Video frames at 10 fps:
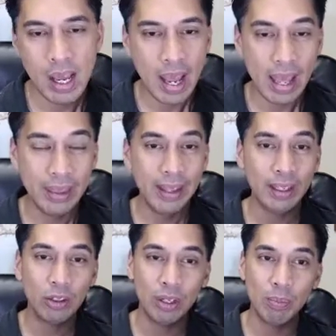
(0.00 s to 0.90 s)
And then
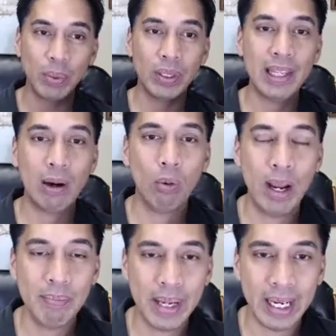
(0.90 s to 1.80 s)
go ahead and put that
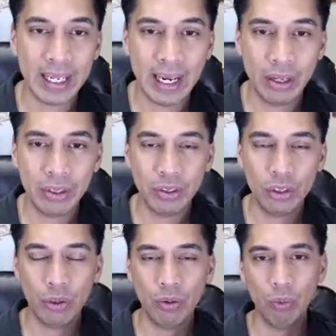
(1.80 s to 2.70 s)
right back out on
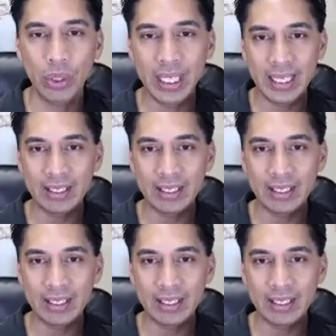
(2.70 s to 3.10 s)
your reading